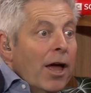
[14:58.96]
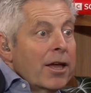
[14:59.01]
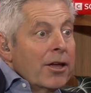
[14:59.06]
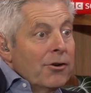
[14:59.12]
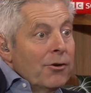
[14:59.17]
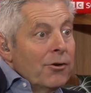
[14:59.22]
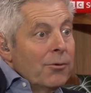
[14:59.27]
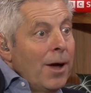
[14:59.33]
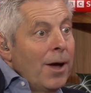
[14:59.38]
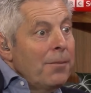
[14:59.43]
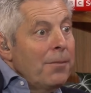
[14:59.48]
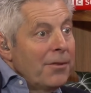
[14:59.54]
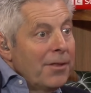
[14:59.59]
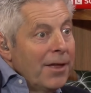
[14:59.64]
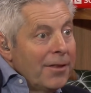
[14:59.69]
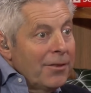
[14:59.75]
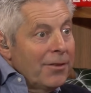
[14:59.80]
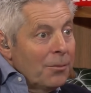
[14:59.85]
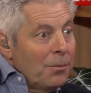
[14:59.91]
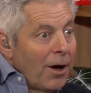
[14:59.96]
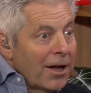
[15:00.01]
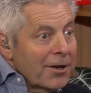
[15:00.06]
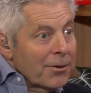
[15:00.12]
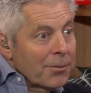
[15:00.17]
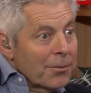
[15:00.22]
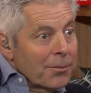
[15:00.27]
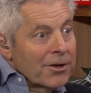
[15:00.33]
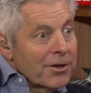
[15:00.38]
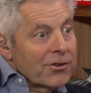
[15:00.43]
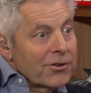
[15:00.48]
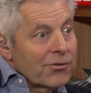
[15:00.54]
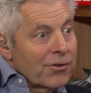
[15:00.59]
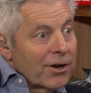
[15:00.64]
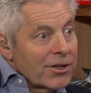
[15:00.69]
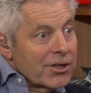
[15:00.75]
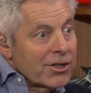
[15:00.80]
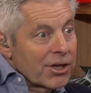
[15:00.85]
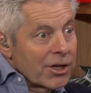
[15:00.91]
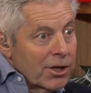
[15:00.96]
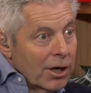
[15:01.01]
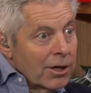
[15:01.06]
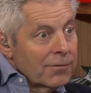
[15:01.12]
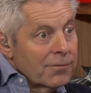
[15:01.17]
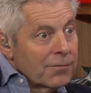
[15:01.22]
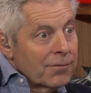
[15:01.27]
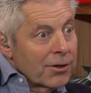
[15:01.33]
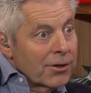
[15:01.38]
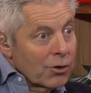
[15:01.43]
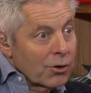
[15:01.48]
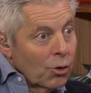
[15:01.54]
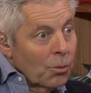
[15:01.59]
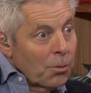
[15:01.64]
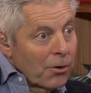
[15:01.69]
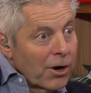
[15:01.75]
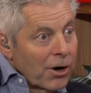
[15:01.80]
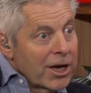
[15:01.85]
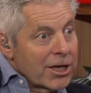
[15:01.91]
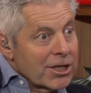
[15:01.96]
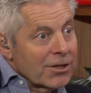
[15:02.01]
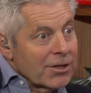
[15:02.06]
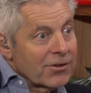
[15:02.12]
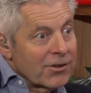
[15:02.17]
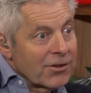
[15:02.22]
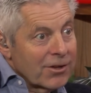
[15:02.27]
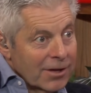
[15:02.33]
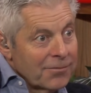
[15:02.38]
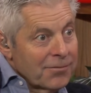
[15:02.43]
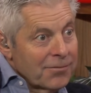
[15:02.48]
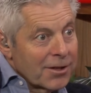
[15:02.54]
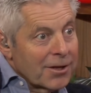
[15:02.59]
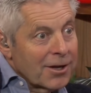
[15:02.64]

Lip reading: but I can remember then the Biden administration going for the corporations and going